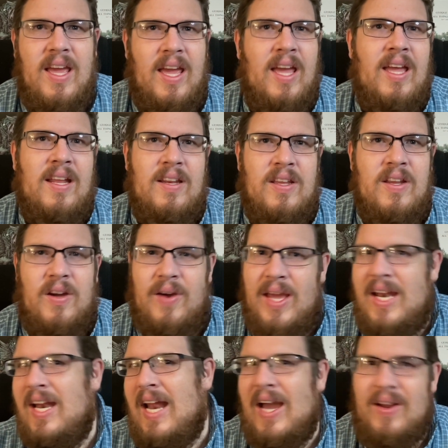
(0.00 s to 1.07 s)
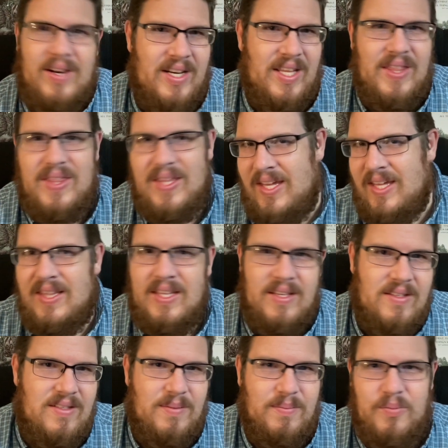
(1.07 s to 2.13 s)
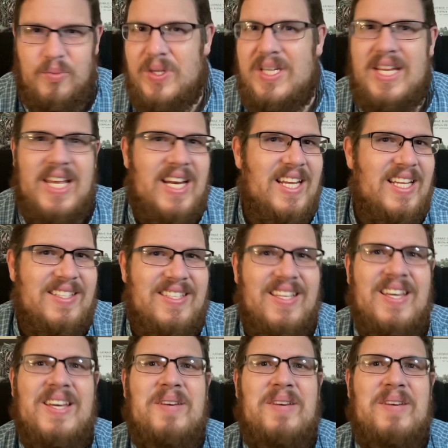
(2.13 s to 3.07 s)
and, edit out anything that would need it